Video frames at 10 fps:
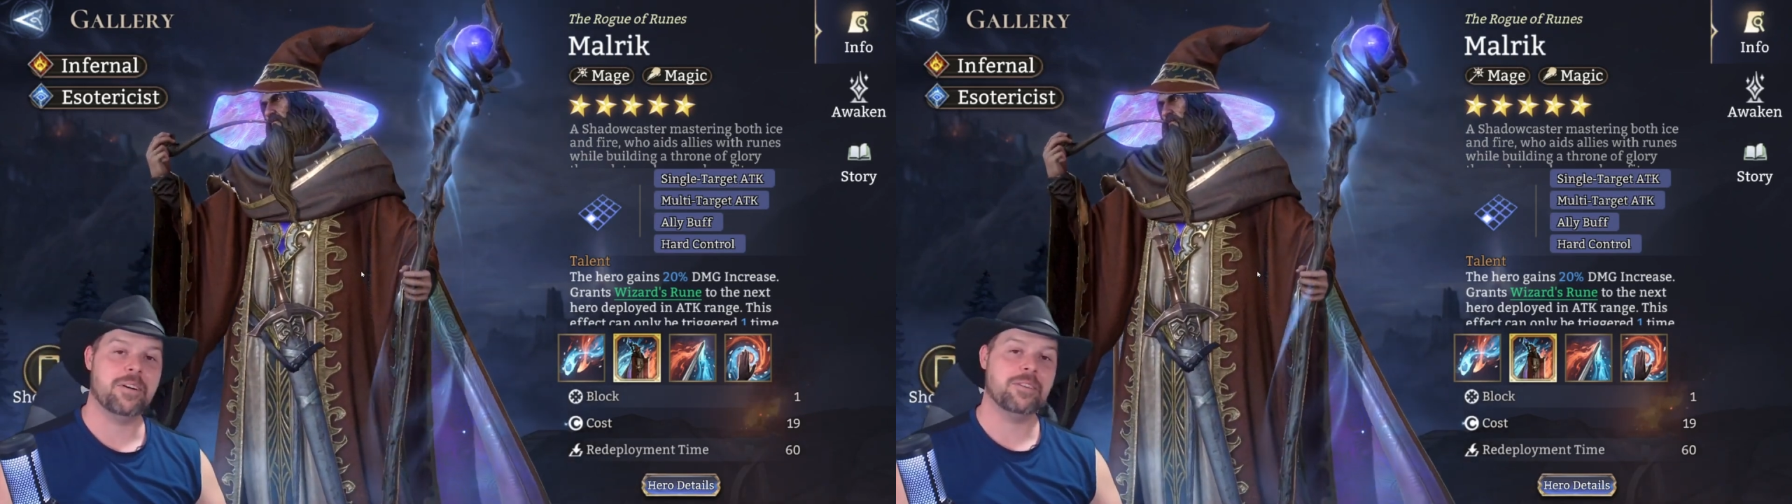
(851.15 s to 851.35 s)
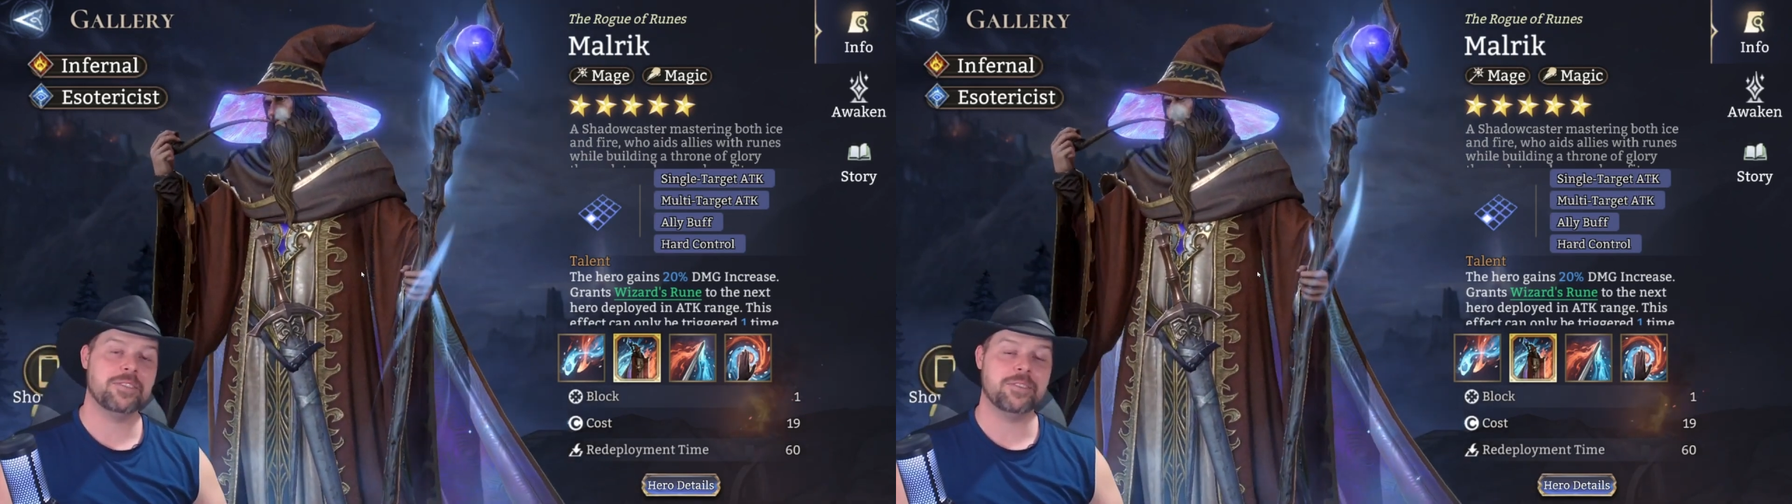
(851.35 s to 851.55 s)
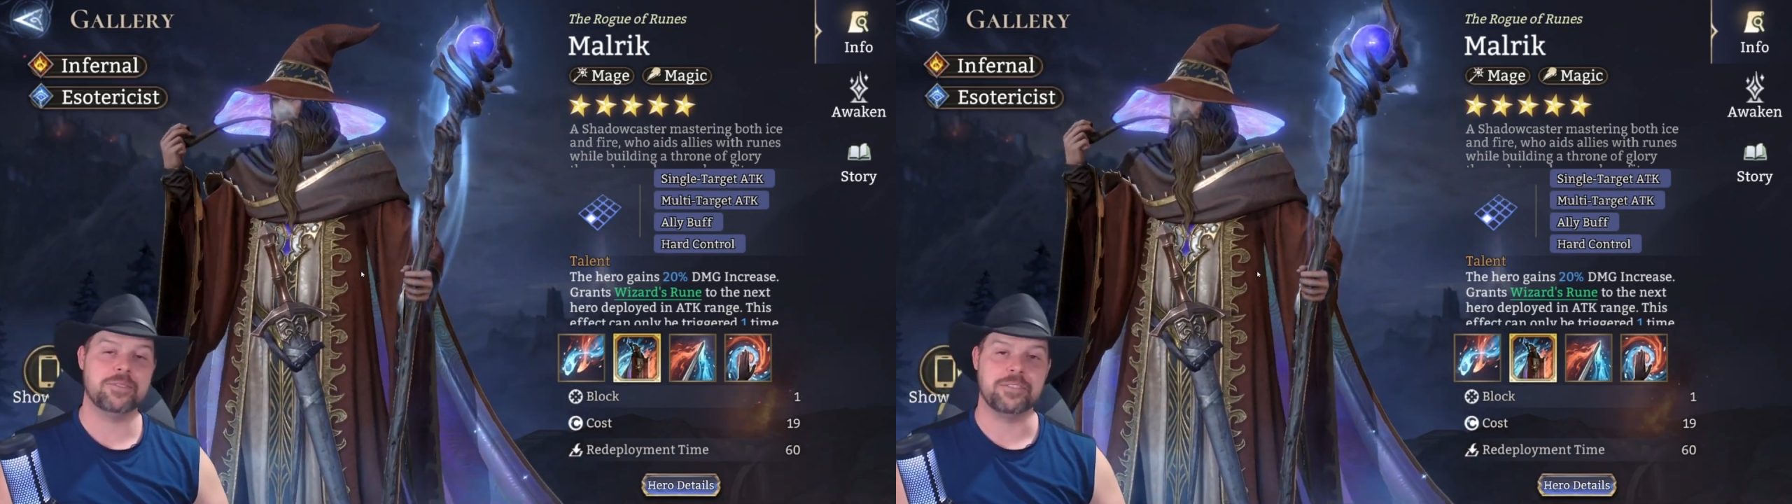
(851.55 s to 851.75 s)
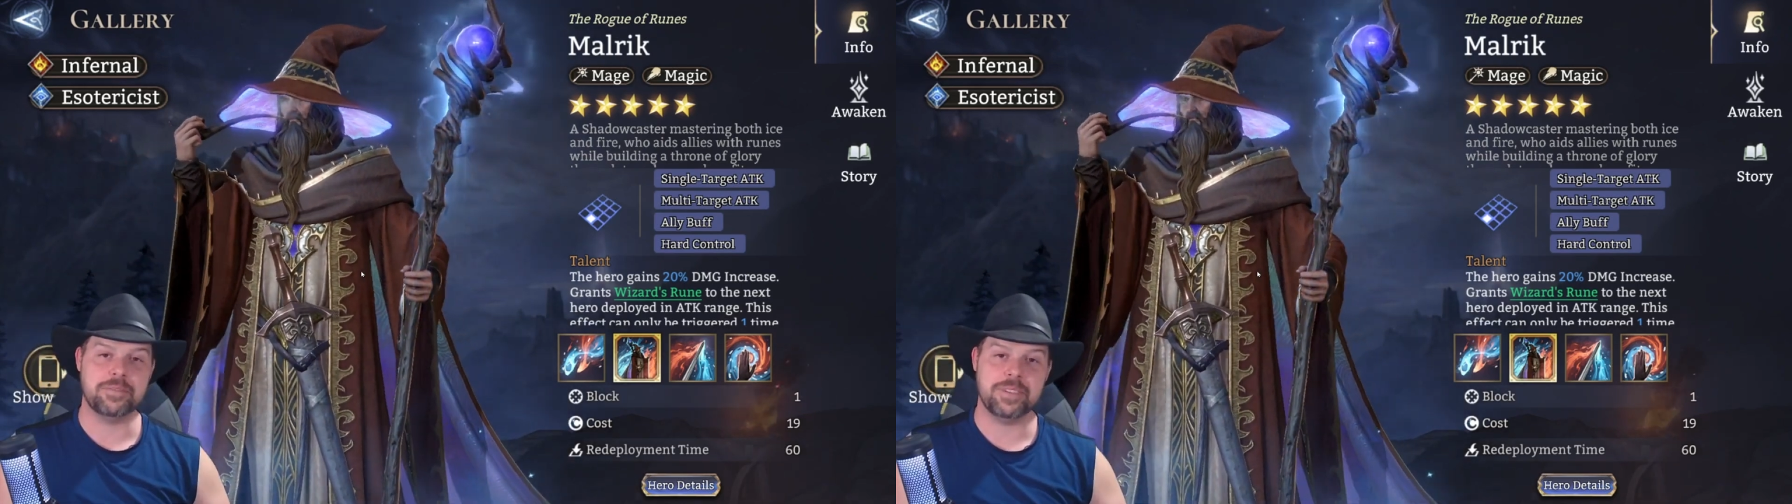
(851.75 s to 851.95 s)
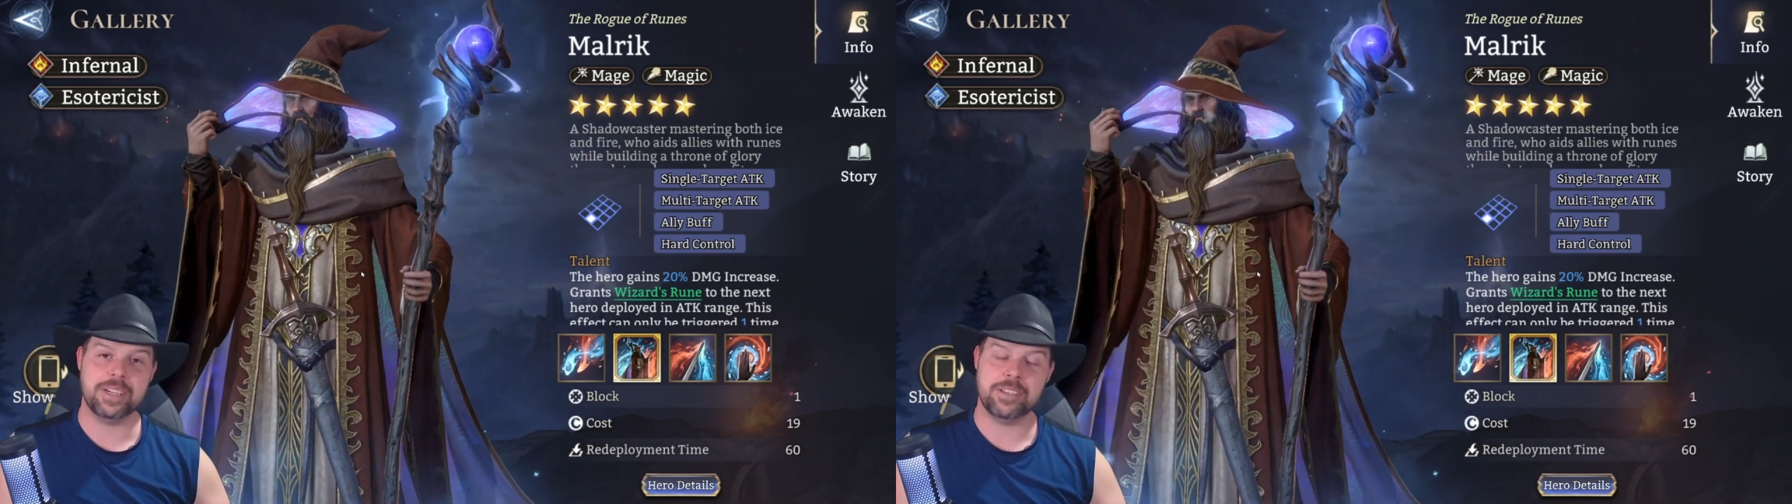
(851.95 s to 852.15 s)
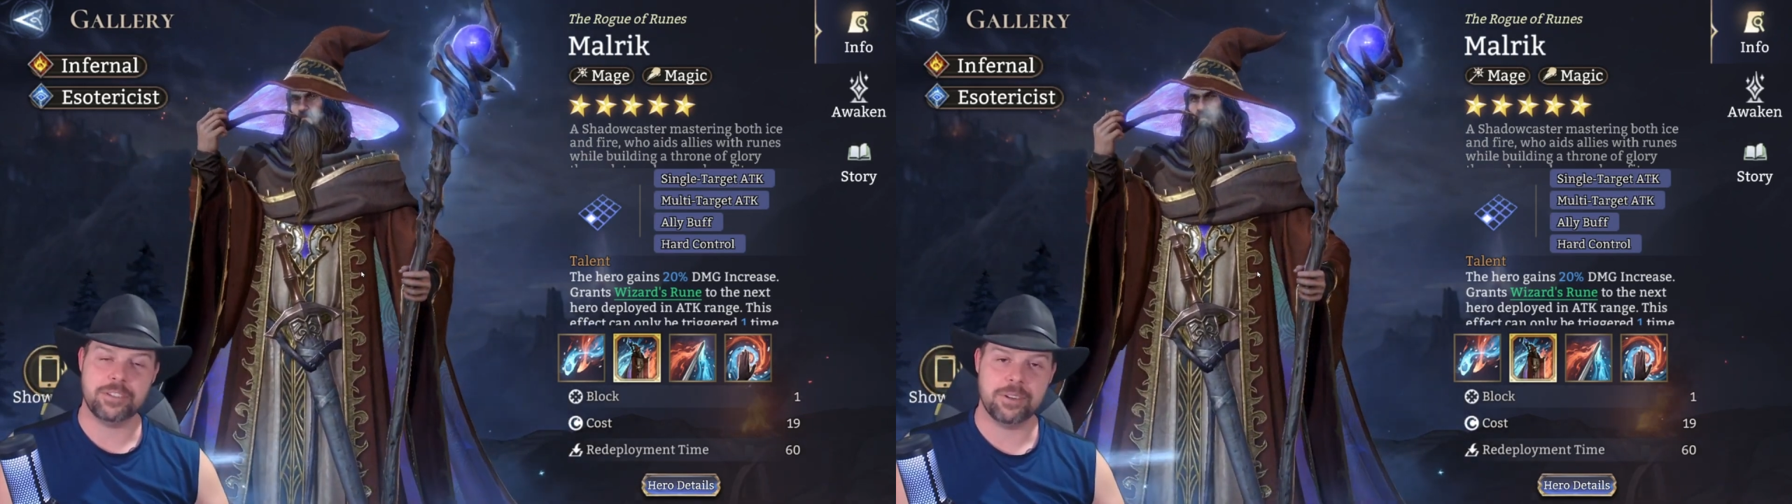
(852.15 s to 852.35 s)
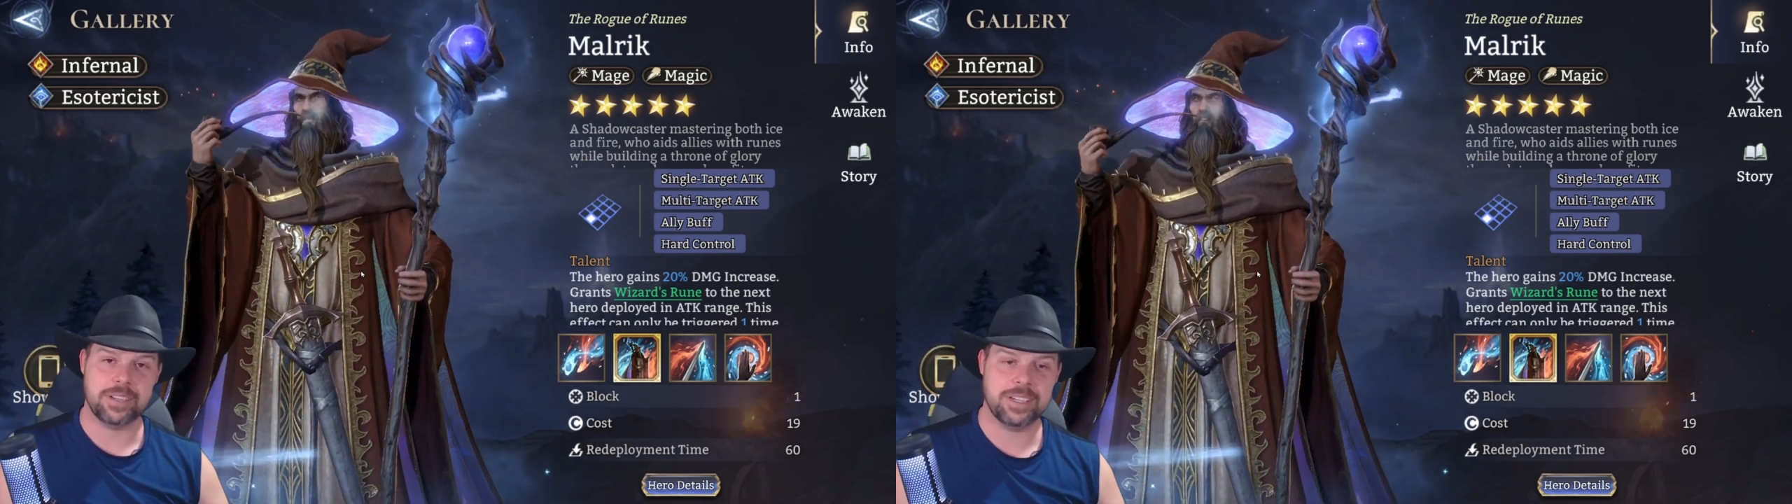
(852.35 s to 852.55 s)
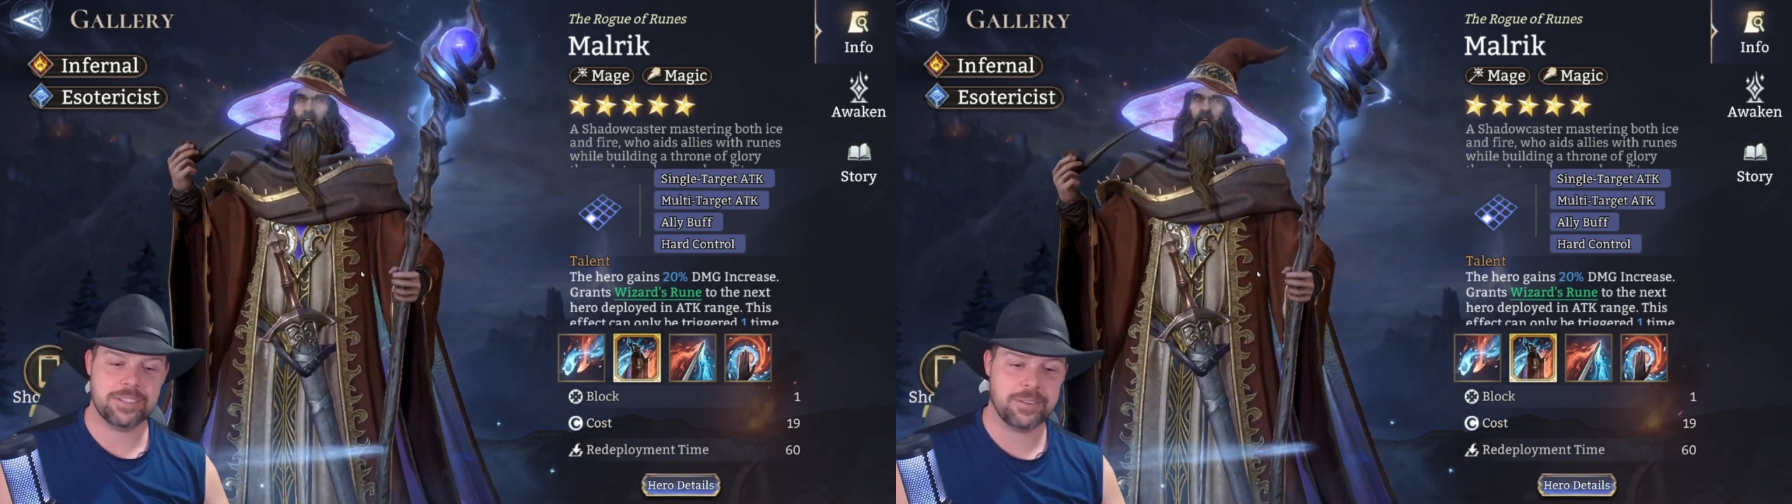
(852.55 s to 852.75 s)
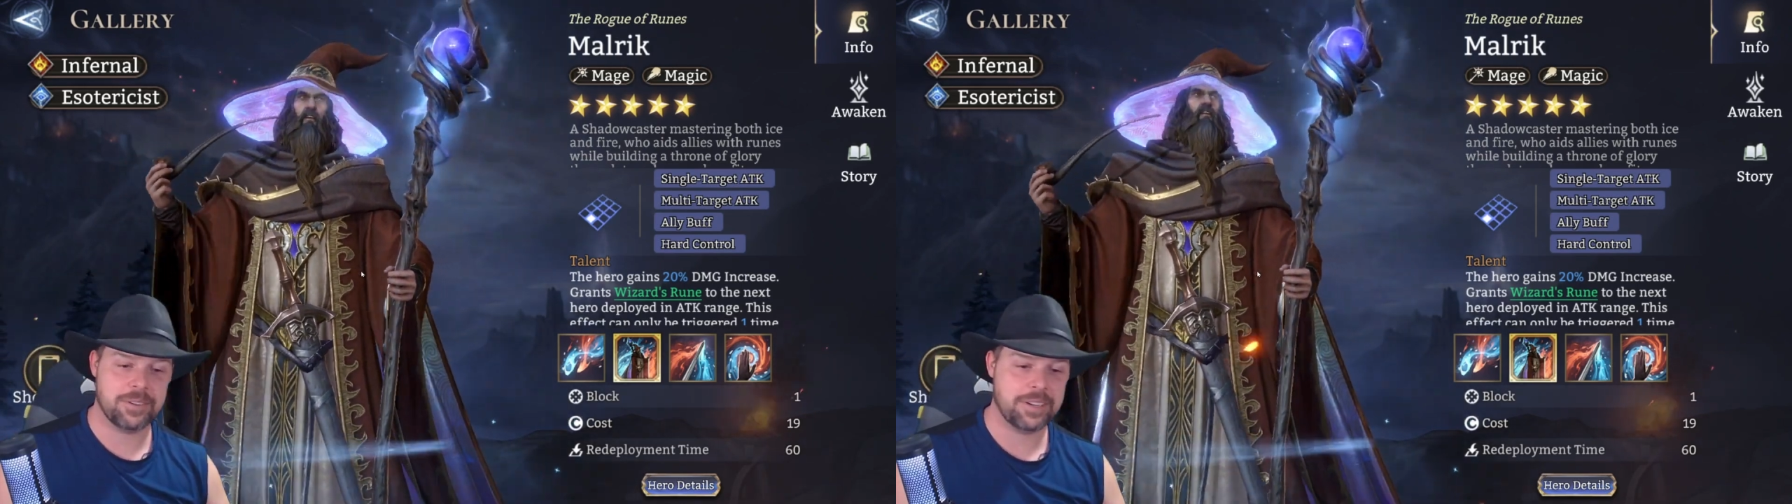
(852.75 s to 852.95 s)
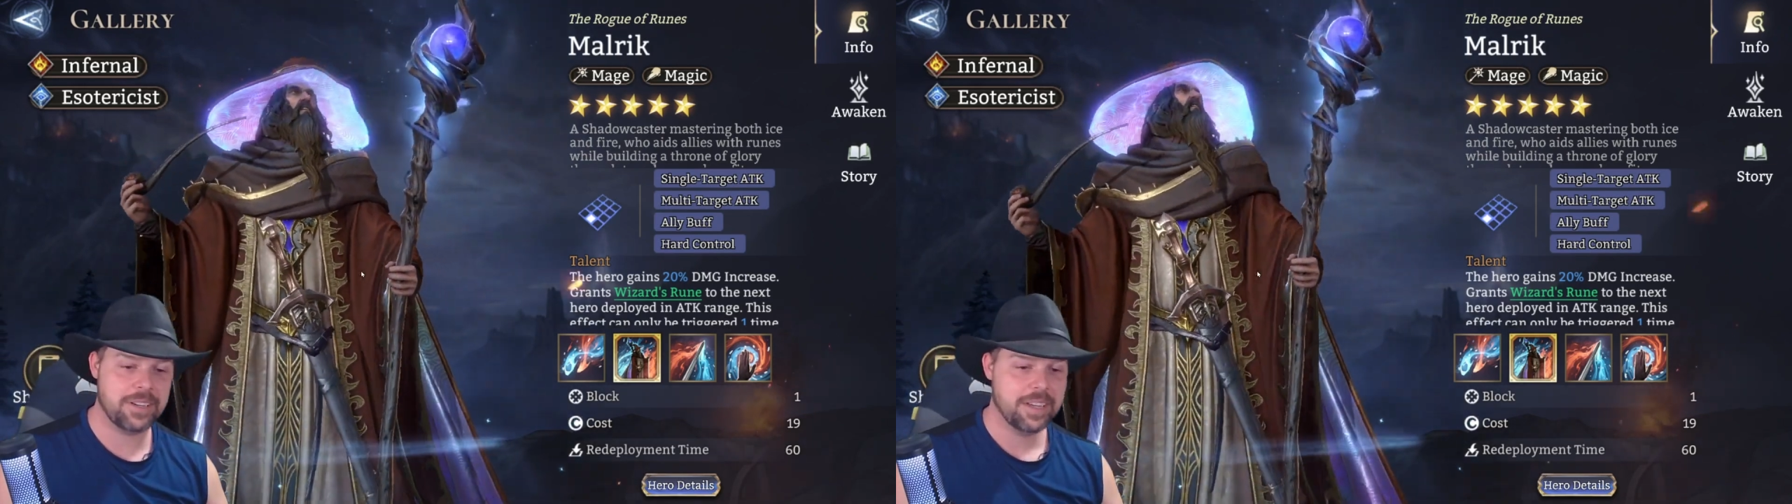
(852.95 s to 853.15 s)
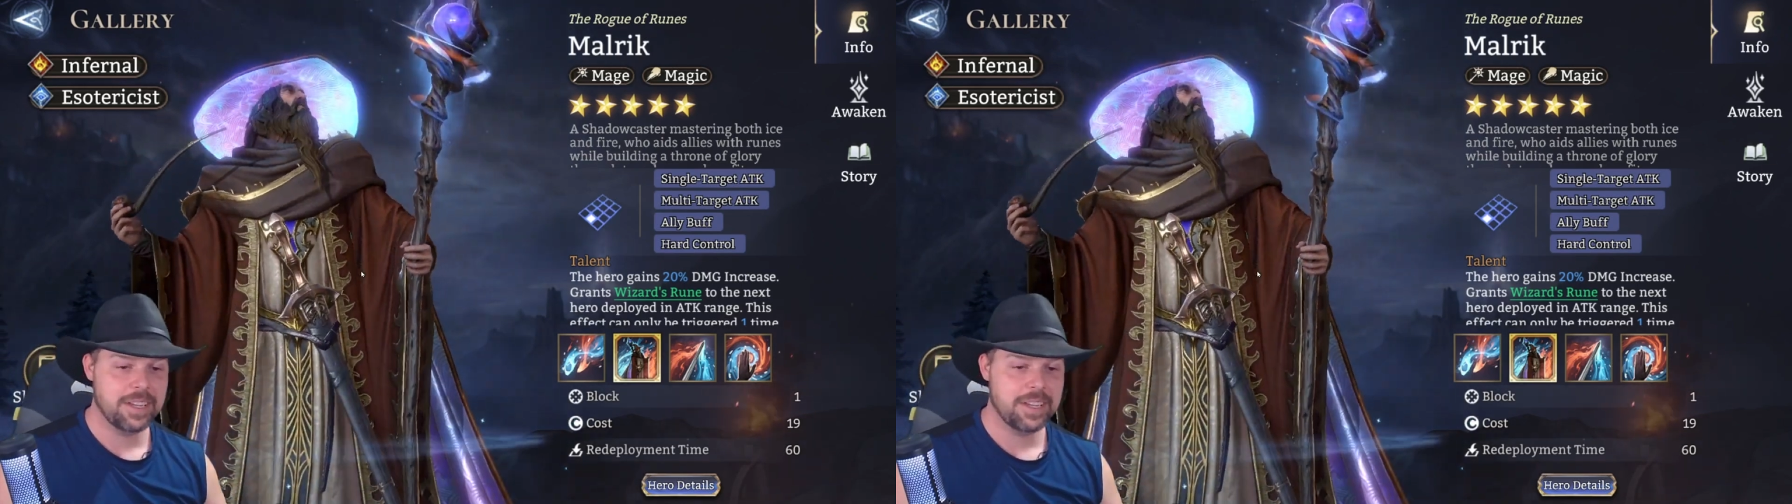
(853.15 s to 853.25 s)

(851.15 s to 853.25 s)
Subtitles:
Also, don't forget to join the Discord.